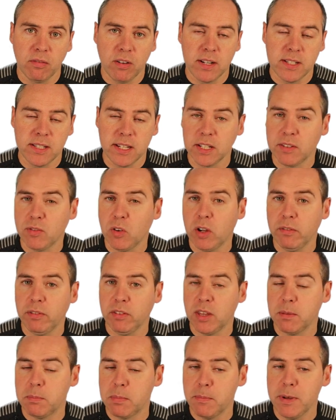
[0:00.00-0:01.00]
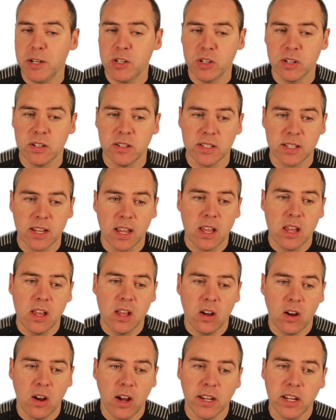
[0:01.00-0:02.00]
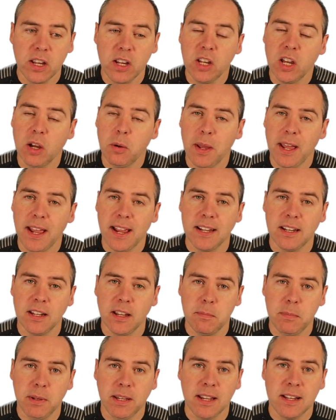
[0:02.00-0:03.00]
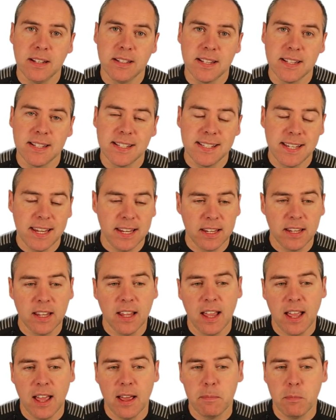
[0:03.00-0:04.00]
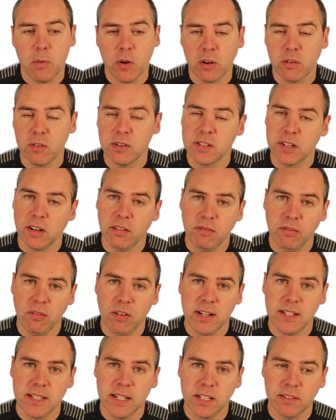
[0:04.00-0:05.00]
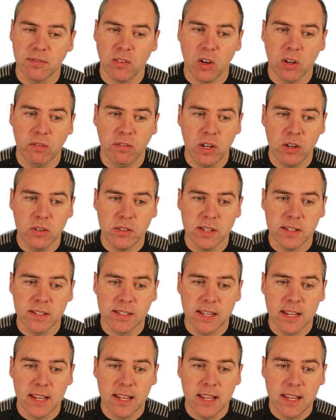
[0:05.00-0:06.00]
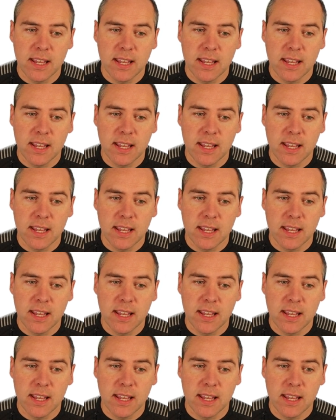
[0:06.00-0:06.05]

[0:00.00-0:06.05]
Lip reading: 365 with the permissions, I can go ahead and begin to sync our Microsoft 365 users.